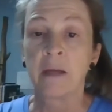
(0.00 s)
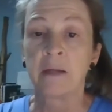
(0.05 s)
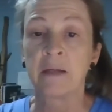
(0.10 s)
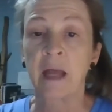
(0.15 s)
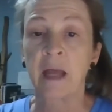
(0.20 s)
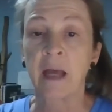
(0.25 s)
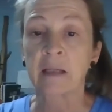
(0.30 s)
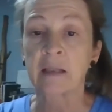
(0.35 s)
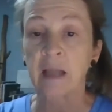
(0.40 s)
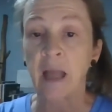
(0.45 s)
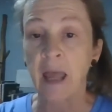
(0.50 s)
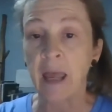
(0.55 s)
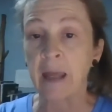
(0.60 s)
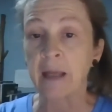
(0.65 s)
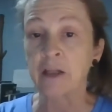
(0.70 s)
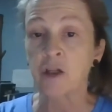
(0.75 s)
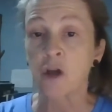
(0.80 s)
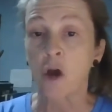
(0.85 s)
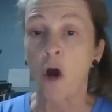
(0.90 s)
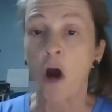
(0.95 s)
Next,
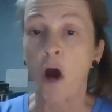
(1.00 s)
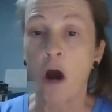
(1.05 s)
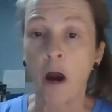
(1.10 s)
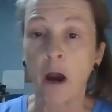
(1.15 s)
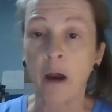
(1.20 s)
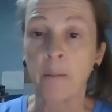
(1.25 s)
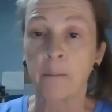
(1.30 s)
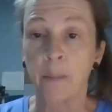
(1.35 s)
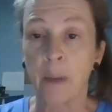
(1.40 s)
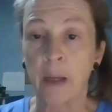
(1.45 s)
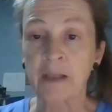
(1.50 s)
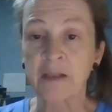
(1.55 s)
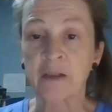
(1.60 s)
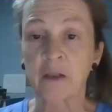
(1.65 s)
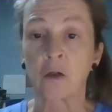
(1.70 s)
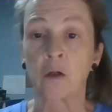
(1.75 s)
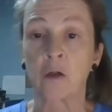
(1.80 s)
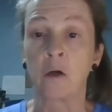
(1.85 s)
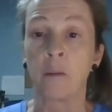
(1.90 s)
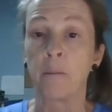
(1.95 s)
H, heart
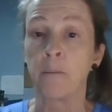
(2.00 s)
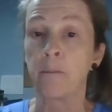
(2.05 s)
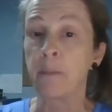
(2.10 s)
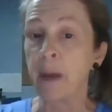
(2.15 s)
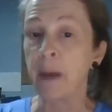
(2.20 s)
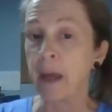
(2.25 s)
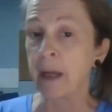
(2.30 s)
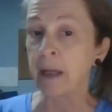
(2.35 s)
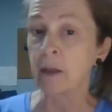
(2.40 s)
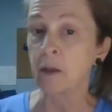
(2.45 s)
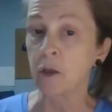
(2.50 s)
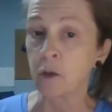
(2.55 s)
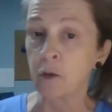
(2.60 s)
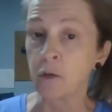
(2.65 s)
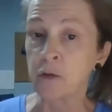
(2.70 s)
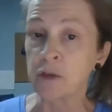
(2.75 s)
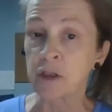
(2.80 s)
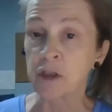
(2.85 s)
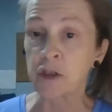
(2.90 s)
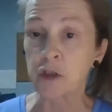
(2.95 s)
muscle may
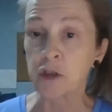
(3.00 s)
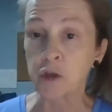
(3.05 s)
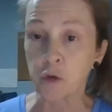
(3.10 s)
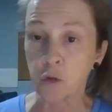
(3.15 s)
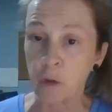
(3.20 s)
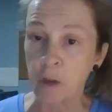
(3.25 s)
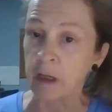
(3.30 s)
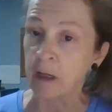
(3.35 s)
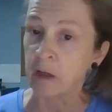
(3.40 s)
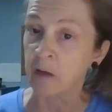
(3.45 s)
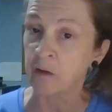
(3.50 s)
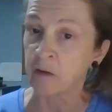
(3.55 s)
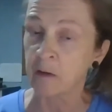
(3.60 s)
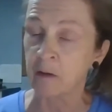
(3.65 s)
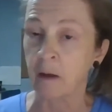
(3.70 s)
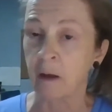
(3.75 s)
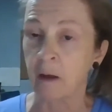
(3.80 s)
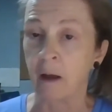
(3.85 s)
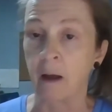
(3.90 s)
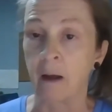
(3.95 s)
lose strength.
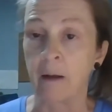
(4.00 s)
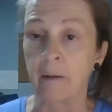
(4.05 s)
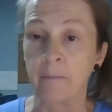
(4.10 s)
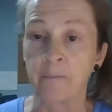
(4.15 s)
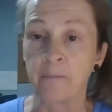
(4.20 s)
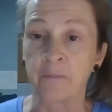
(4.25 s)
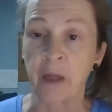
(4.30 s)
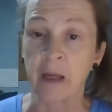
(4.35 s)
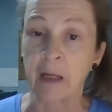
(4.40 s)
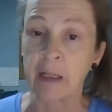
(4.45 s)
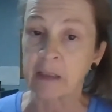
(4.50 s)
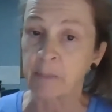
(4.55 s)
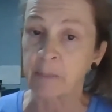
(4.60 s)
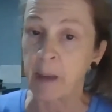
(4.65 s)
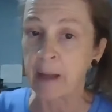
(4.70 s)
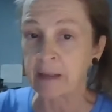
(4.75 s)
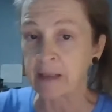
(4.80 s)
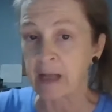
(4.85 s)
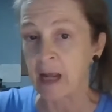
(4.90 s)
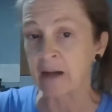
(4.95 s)
That gets
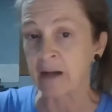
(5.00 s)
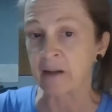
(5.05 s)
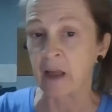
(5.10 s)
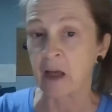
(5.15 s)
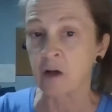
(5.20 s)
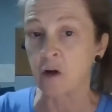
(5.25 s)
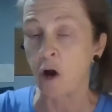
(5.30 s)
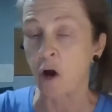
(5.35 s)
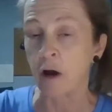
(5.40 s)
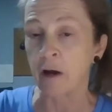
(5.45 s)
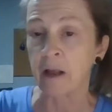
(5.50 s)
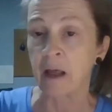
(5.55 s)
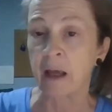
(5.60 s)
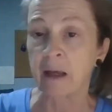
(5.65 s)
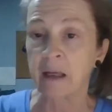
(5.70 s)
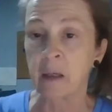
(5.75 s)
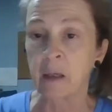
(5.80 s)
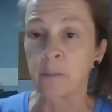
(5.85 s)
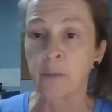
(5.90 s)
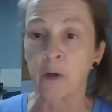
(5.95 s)
back down to that
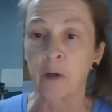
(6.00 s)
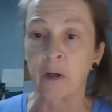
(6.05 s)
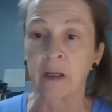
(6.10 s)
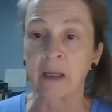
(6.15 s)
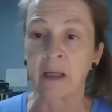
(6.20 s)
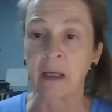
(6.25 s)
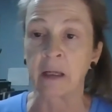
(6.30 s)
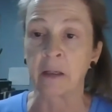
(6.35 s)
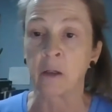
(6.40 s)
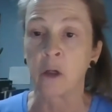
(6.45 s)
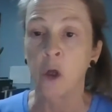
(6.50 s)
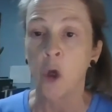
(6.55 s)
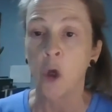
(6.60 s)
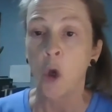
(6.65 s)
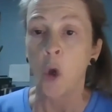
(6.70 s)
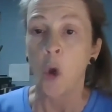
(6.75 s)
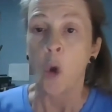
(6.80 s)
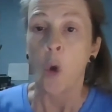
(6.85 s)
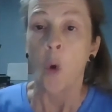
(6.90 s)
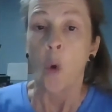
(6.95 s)
cardiac input again.
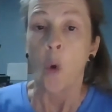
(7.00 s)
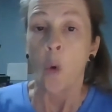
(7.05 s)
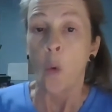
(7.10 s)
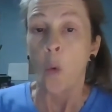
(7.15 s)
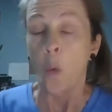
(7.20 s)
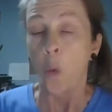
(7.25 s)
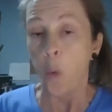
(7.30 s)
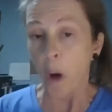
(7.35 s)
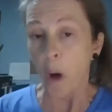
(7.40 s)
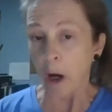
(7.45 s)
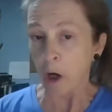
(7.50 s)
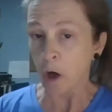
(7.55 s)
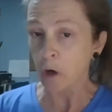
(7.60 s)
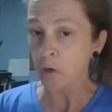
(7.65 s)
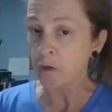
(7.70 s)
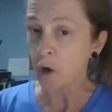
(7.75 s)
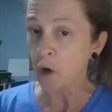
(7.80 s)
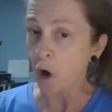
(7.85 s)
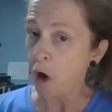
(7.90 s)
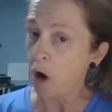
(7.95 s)

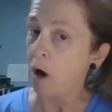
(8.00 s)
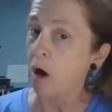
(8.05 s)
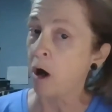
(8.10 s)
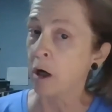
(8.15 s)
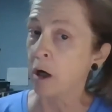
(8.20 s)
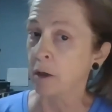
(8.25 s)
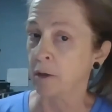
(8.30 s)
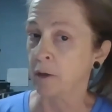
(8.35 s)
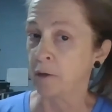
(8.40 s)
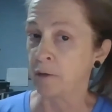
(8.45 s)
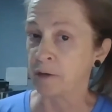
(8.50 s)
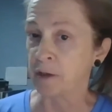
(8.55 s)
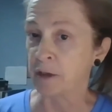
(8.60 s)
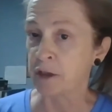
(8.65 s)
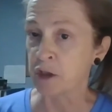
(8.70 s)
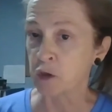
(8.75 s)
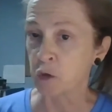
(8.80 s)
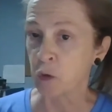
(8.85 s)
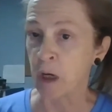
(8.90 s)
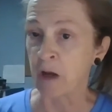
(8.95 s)
Where the heart
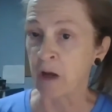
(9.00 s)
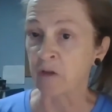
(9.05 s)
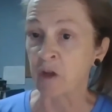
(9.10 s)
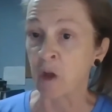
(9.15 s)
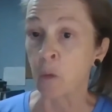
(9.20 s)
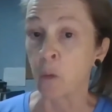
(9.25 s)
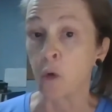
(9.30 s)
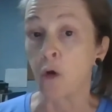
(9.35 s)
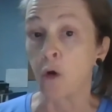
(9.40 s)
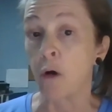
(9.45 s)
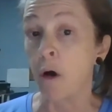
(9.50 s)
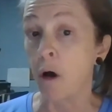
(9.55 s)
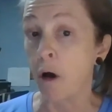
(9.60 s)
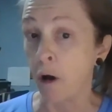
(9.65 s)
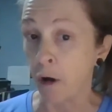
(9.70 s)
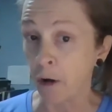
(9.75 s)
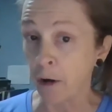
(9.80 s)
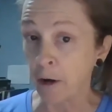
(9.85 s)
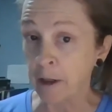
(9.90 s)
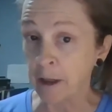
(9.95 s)
loses strength, it will
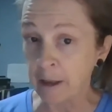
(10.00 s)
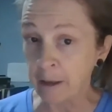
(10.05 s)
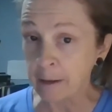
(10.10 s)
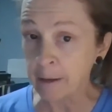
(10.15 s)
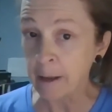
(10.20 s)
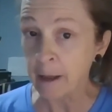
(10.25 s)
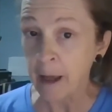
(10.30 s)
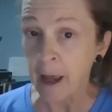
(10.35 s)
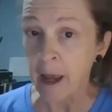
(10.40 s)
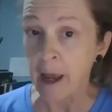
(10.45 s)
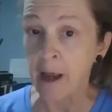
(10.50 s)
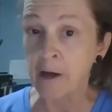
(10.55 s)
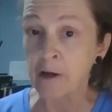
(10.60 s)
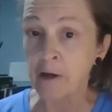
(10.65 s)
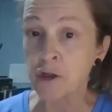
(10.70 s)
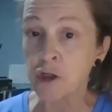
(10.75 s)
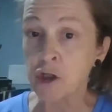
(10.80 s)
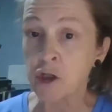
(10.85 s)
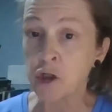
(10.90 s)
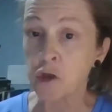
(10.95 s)
harden and
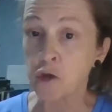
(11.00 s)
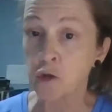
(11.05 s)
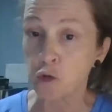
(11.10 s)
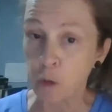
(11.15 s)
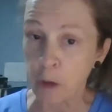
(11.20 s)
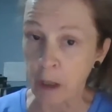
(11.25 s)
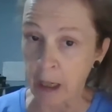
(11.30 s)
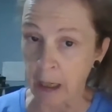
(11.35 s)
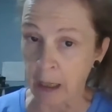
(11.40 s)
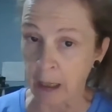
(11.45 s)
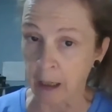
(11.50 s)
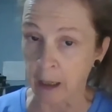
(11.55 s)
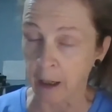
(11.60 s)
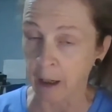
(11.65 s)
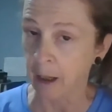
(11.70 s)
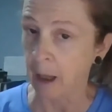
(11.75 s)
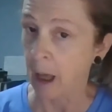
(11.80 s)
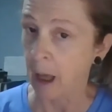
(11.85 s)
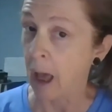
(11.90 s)
shrink,